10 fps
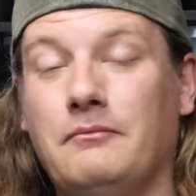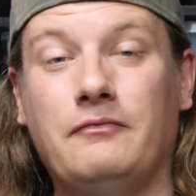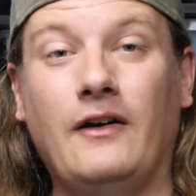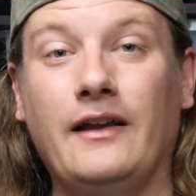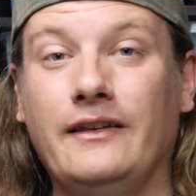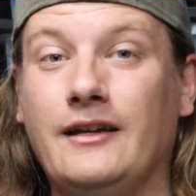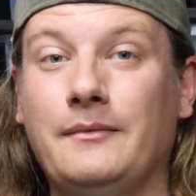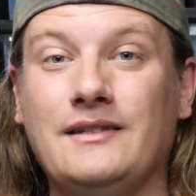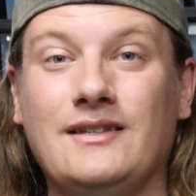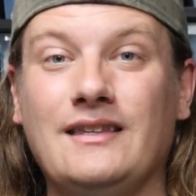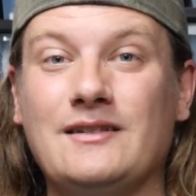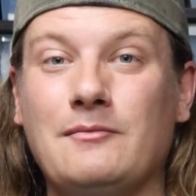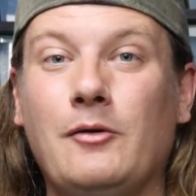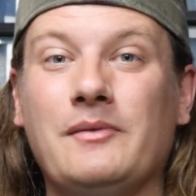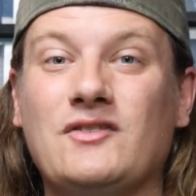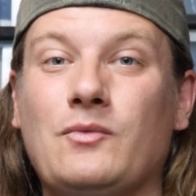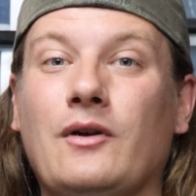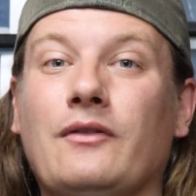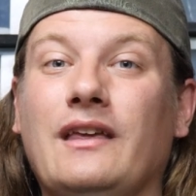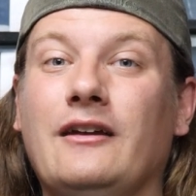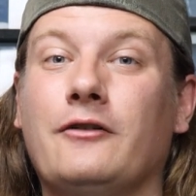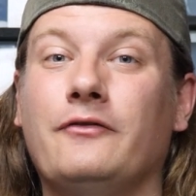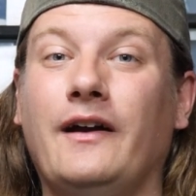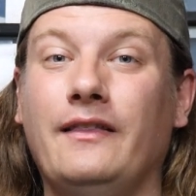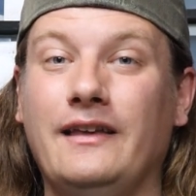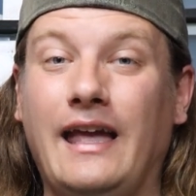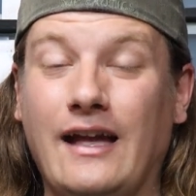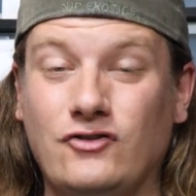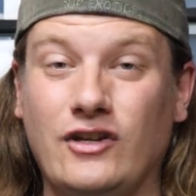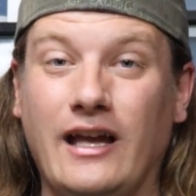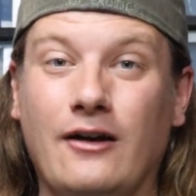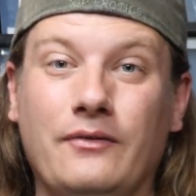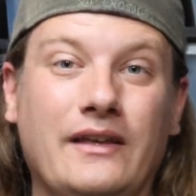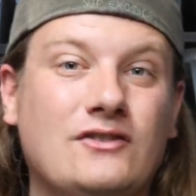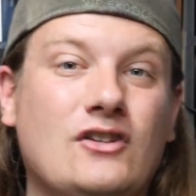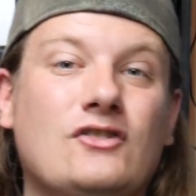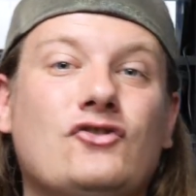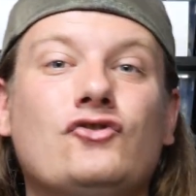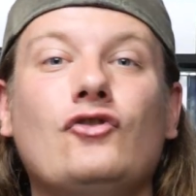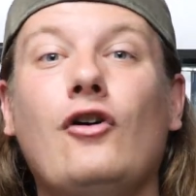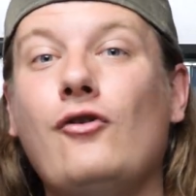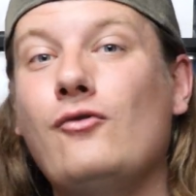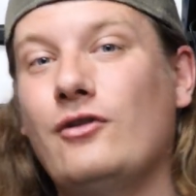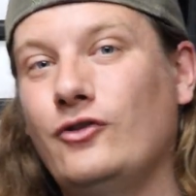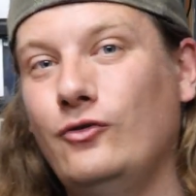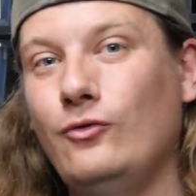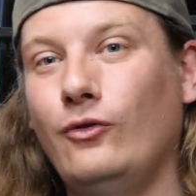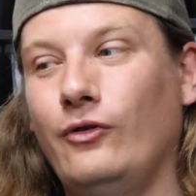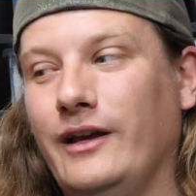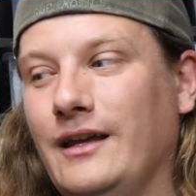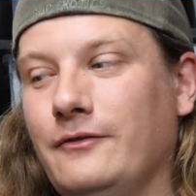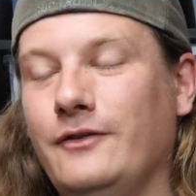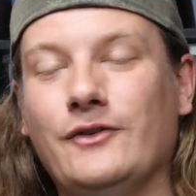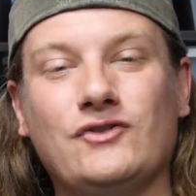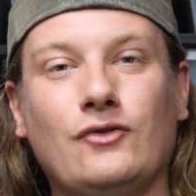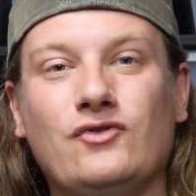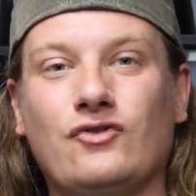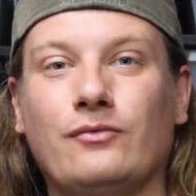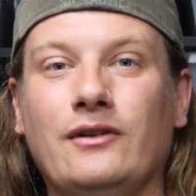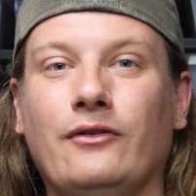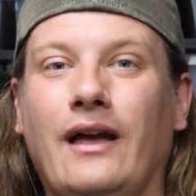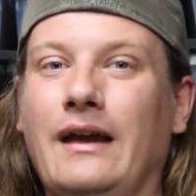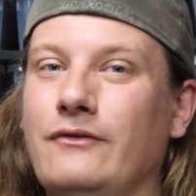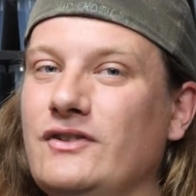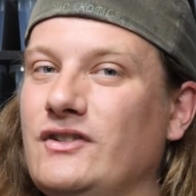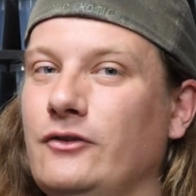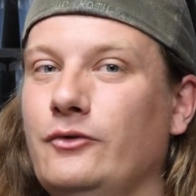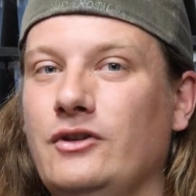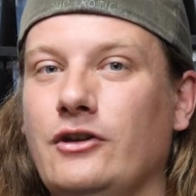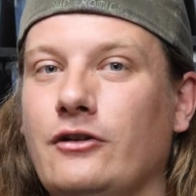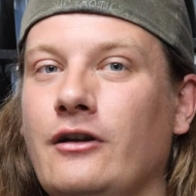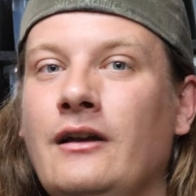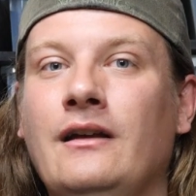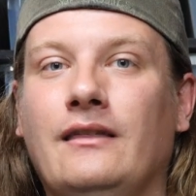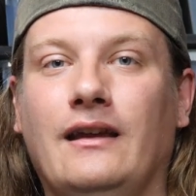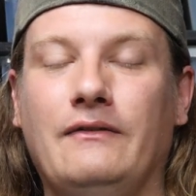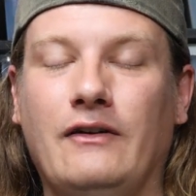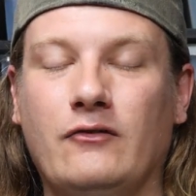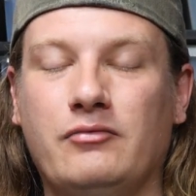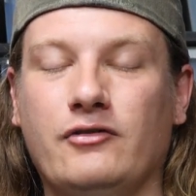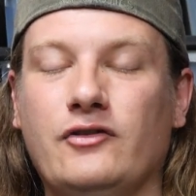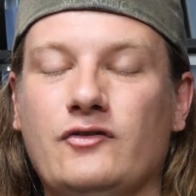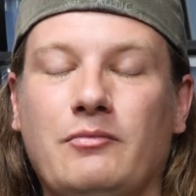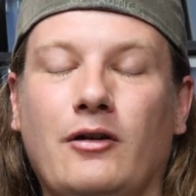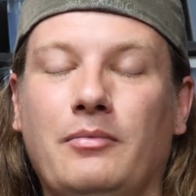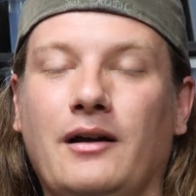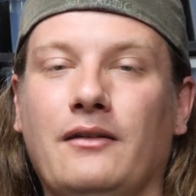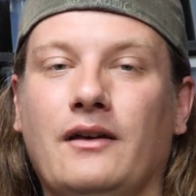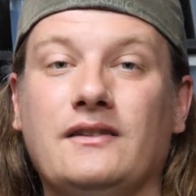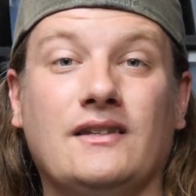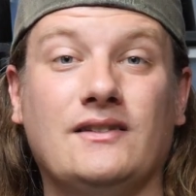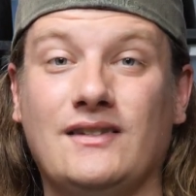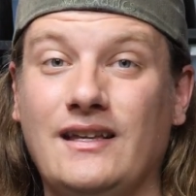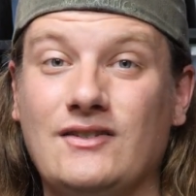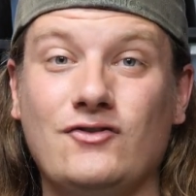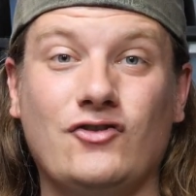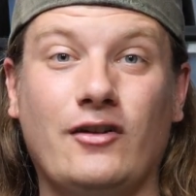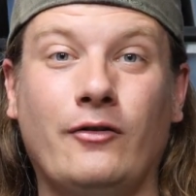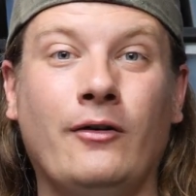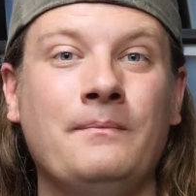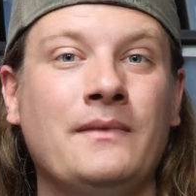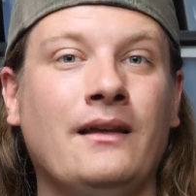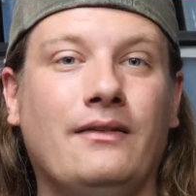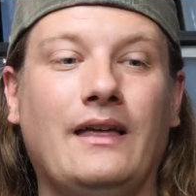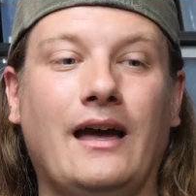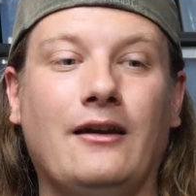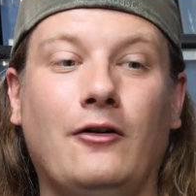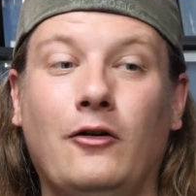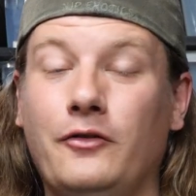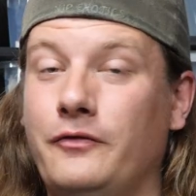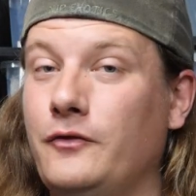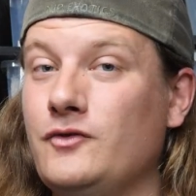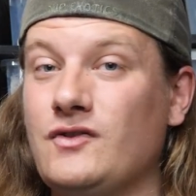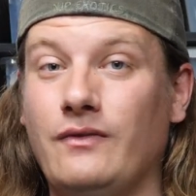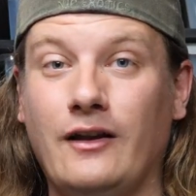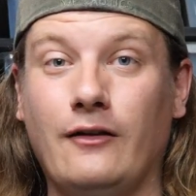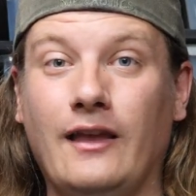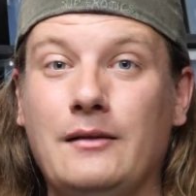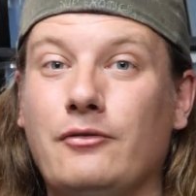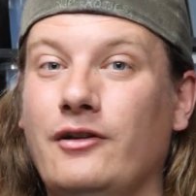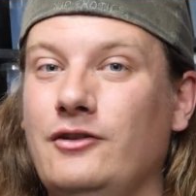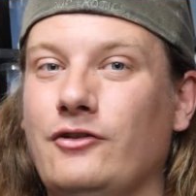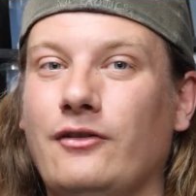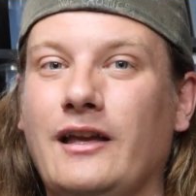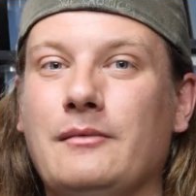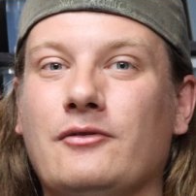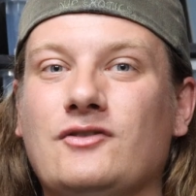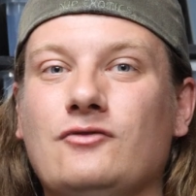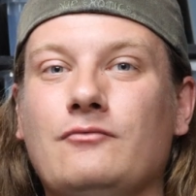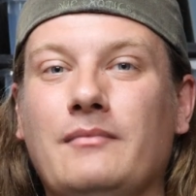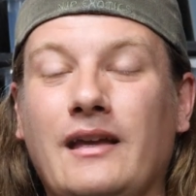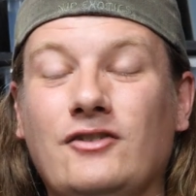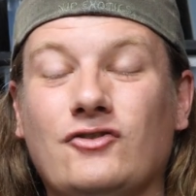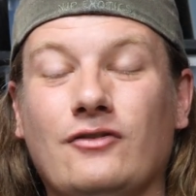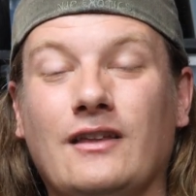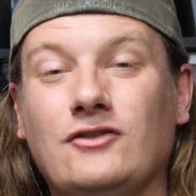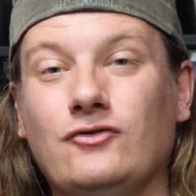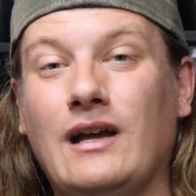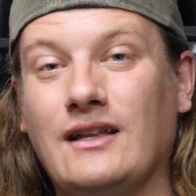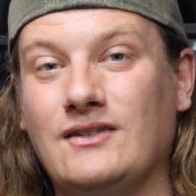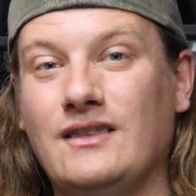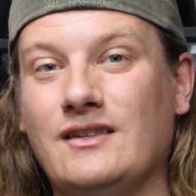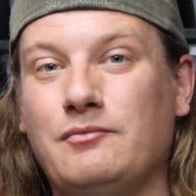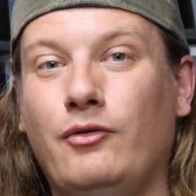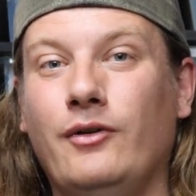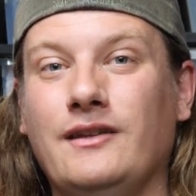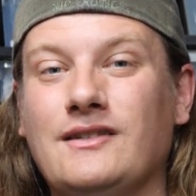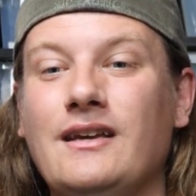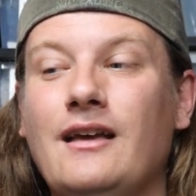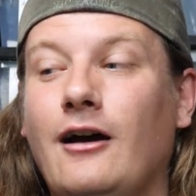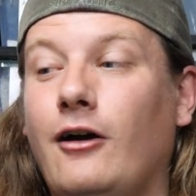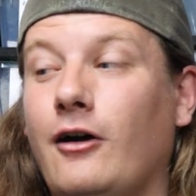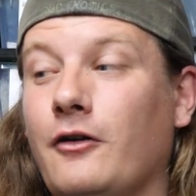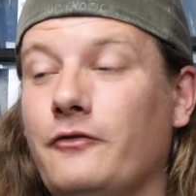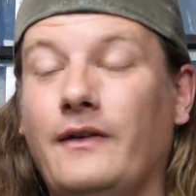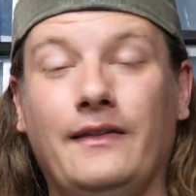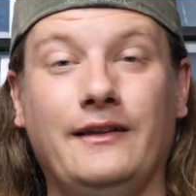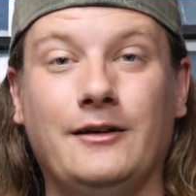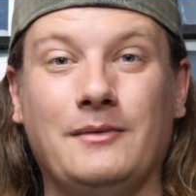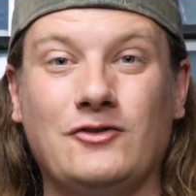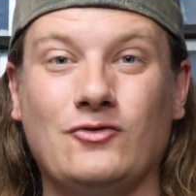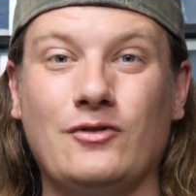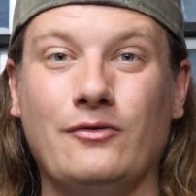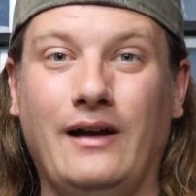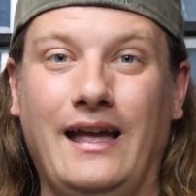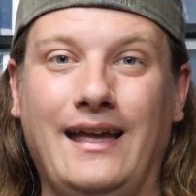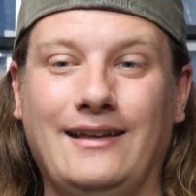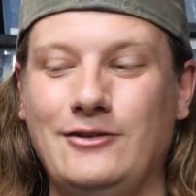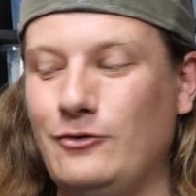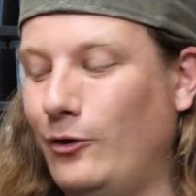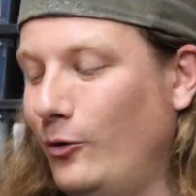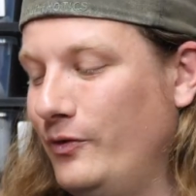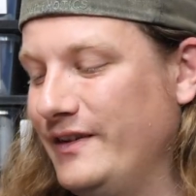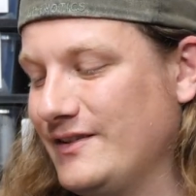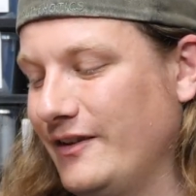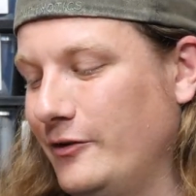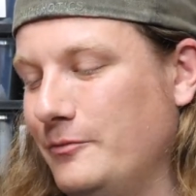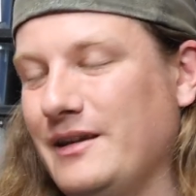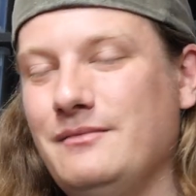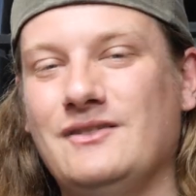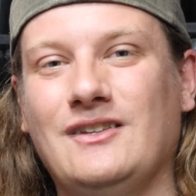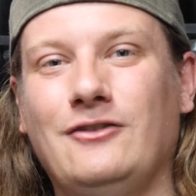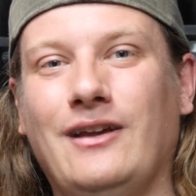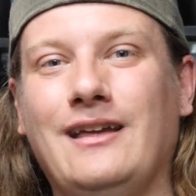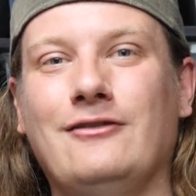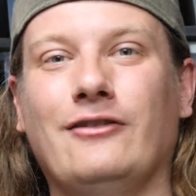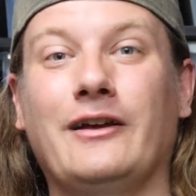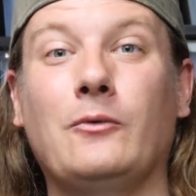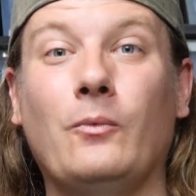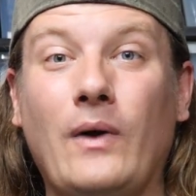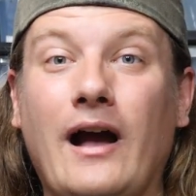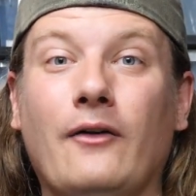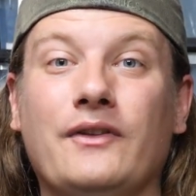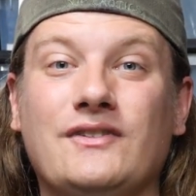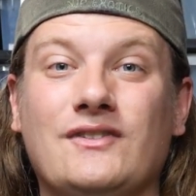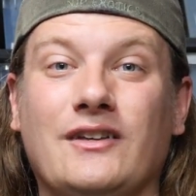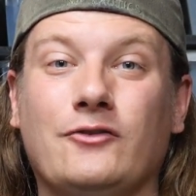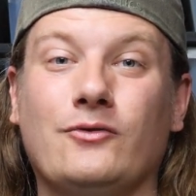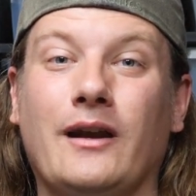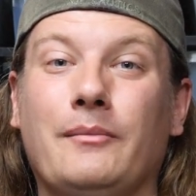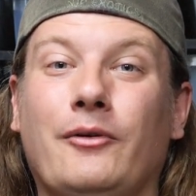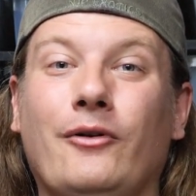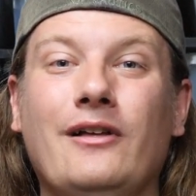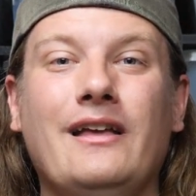finally coming to these moments where they are finally hatching out, it's just so cool and feels so surreal every single year that I've ever produced ball pythons and snakes in general, that all the fruits of their labor and your labor to make sure that you got to this point are finally coming true. And you hold these little babies in your hand and you're like, wow, this is incredible.